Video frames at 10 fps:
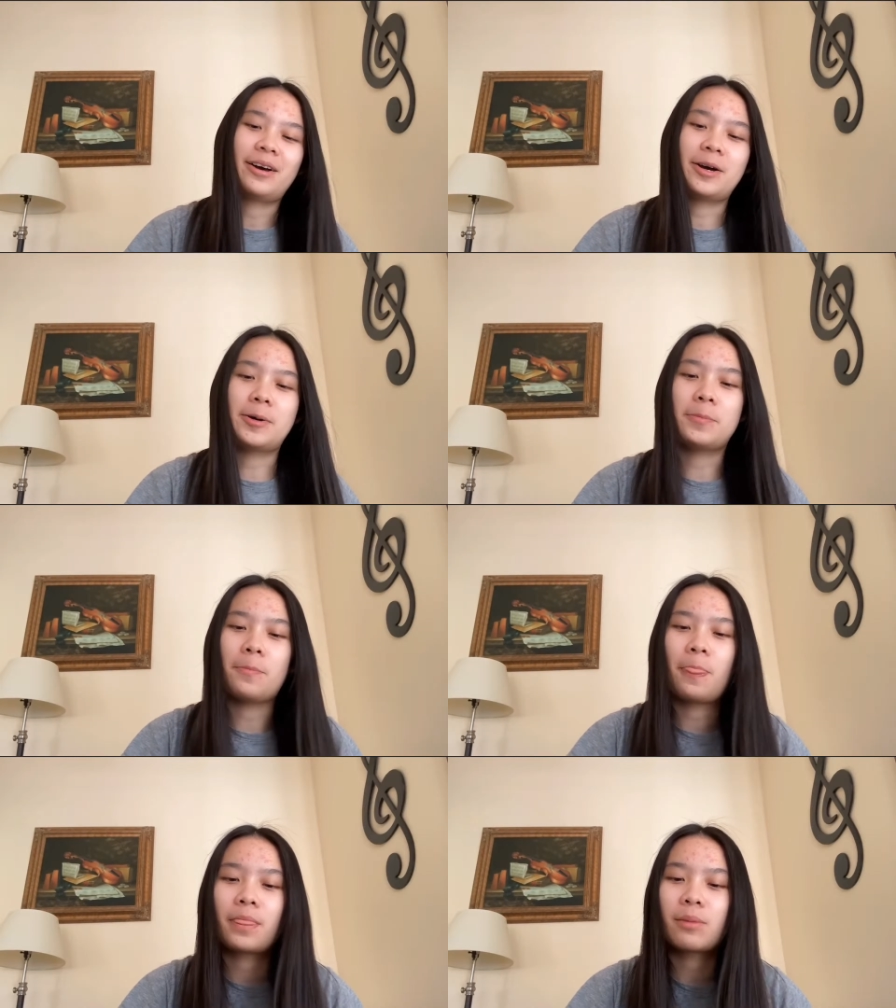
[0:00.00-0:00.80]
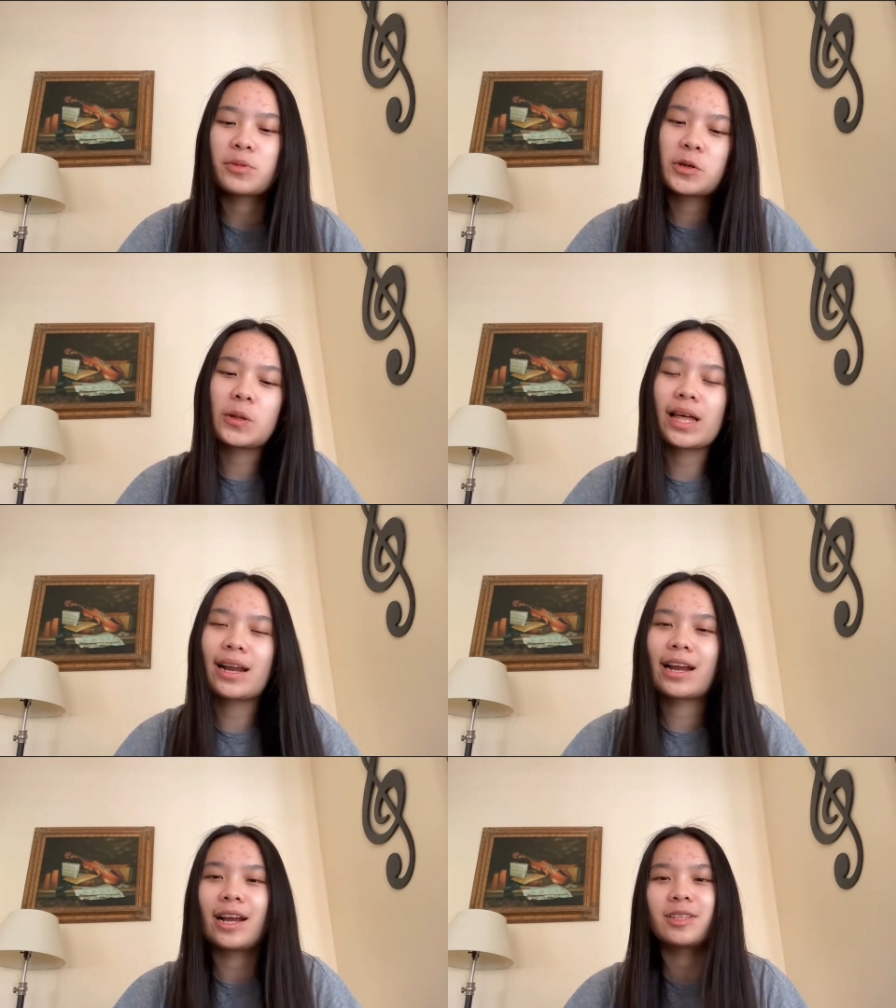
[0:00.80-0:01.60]
Um, I'm so glad
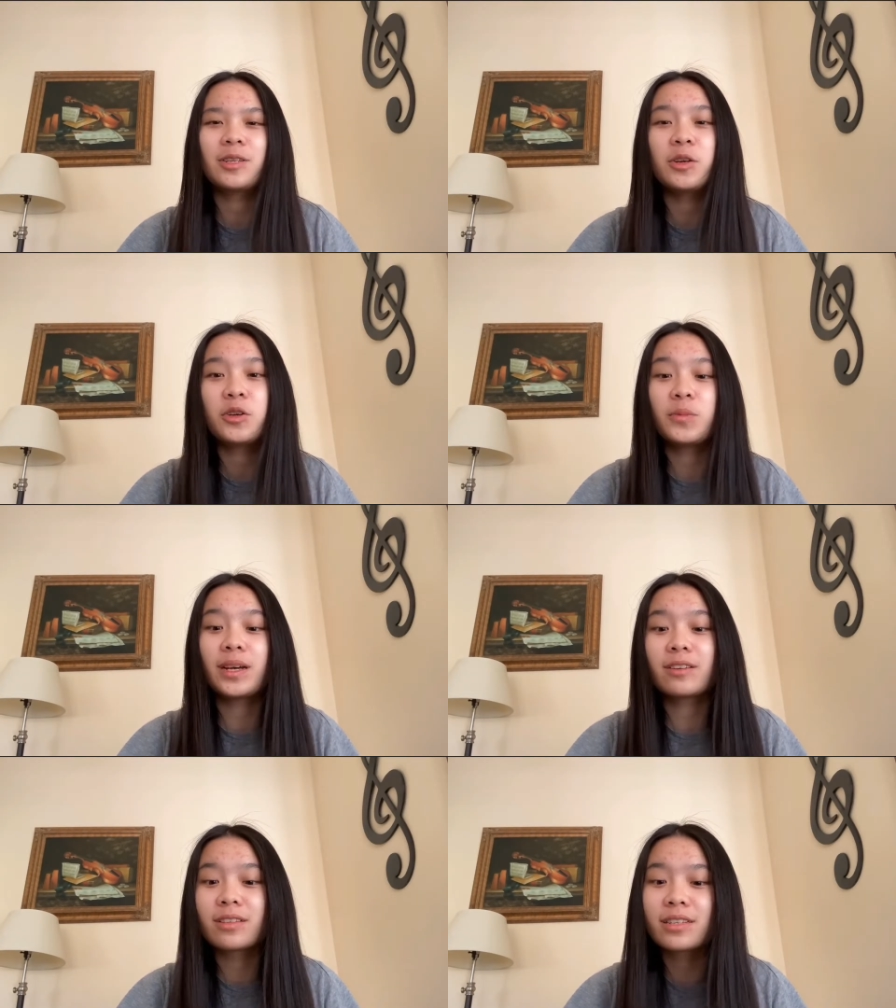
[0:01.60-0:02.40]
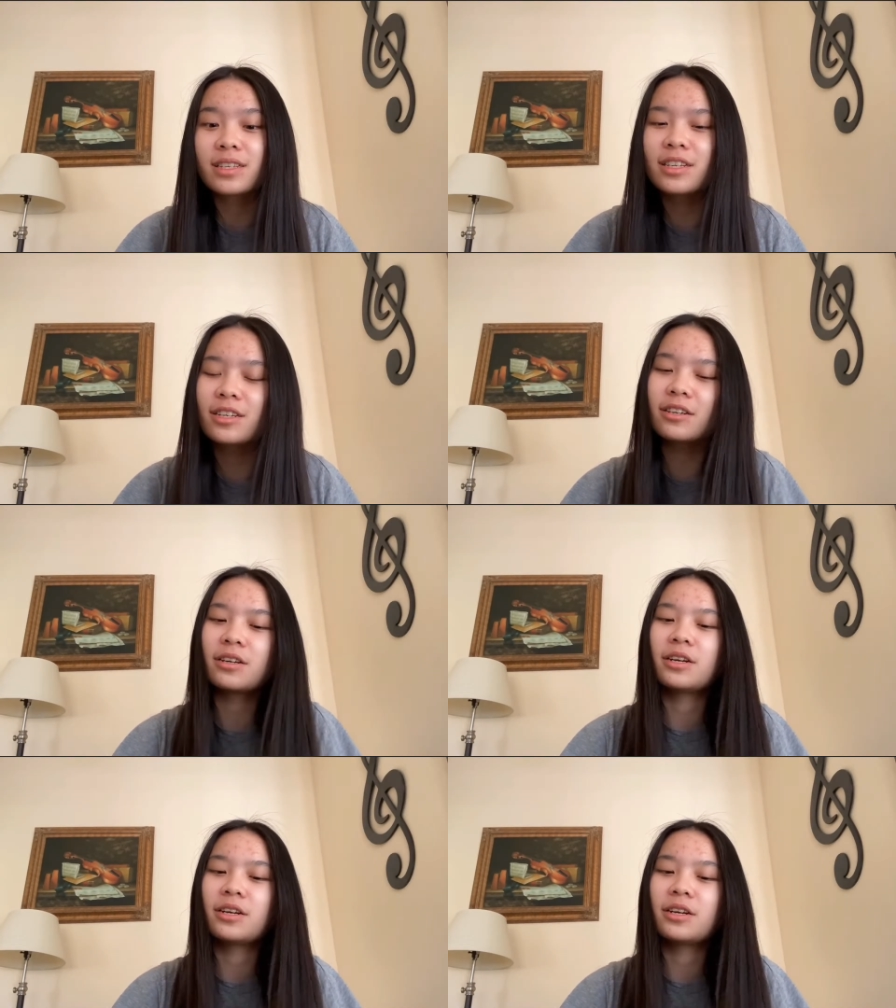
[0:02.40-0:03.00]
I got to know you better this year.